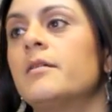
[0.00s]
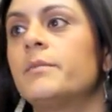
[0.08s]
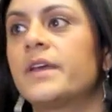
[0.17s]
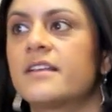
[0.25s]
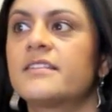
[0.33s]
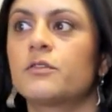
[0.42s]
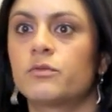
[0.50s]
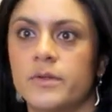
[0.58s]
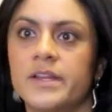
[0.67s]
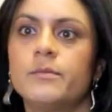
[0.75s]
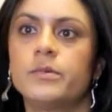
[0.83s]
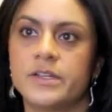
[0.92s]
because they
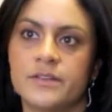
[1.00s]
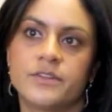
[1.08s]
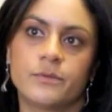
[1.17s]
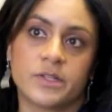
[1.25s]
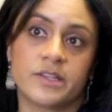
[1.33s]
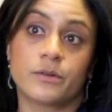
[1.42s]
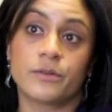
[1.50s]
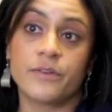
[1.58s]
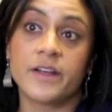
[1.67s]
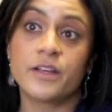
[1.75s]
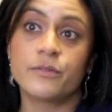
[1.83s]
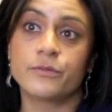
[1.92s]
really believed in what they were
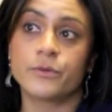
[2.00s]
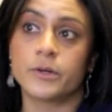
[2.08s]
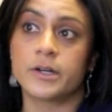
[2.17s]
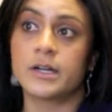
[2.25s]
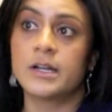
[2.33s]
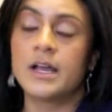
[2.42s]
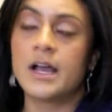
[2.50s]
fighting for.